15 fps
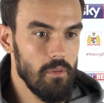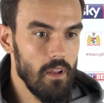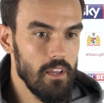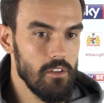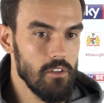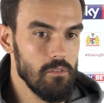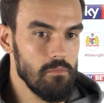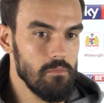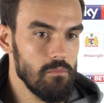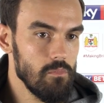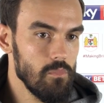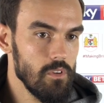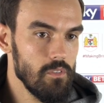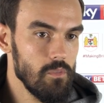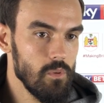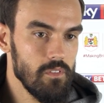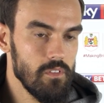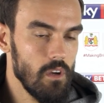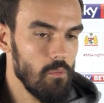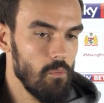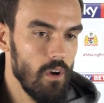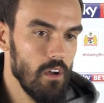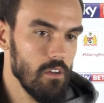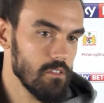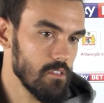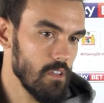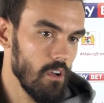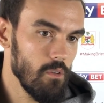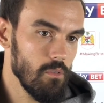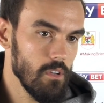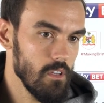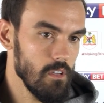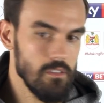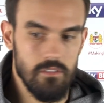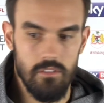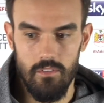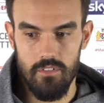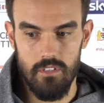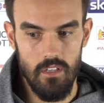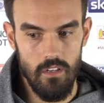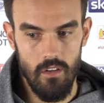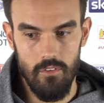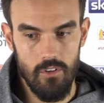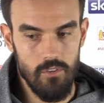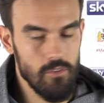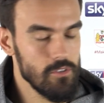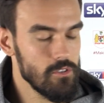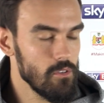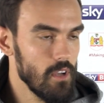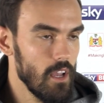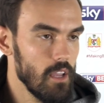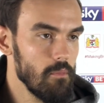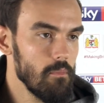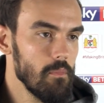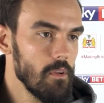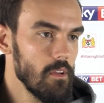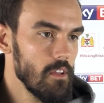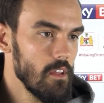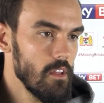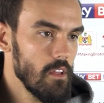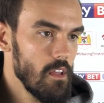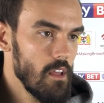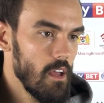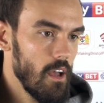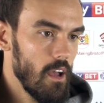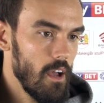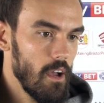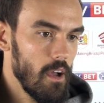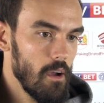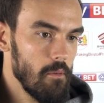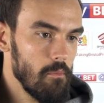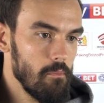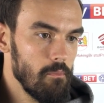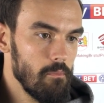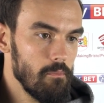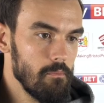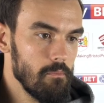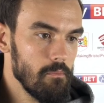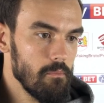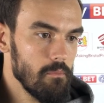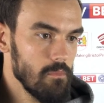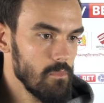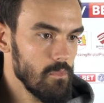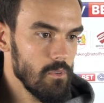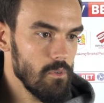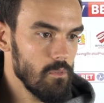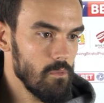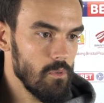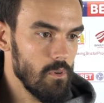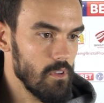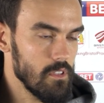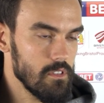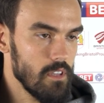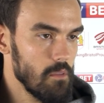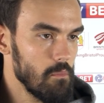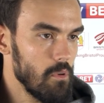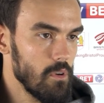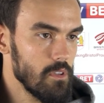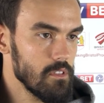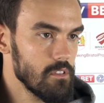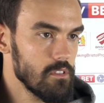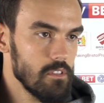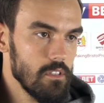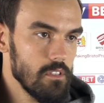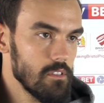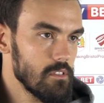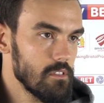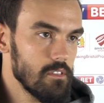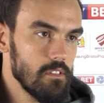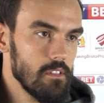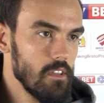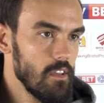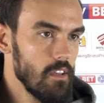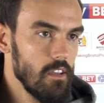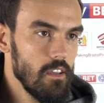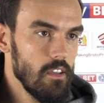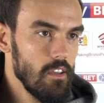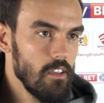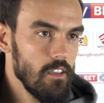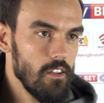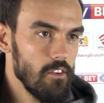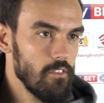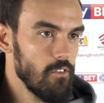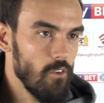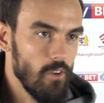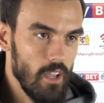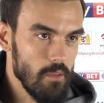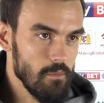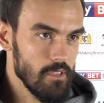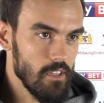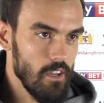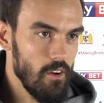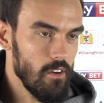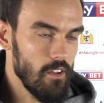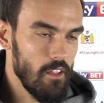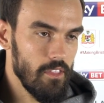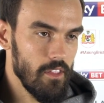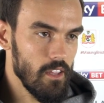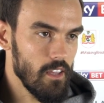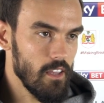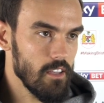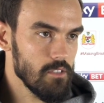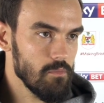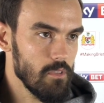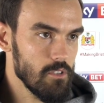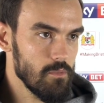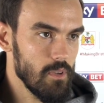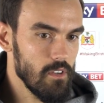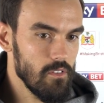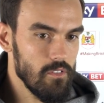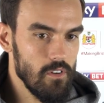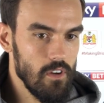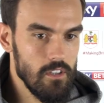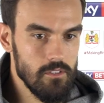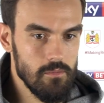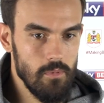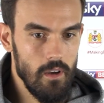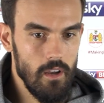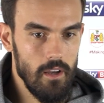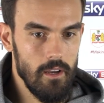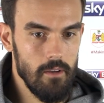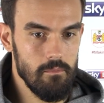played them, we've done well. So it's obviously another crucial game. We're on the same points. It's, you know, four games to go. I don't think it gets much bigger for us. But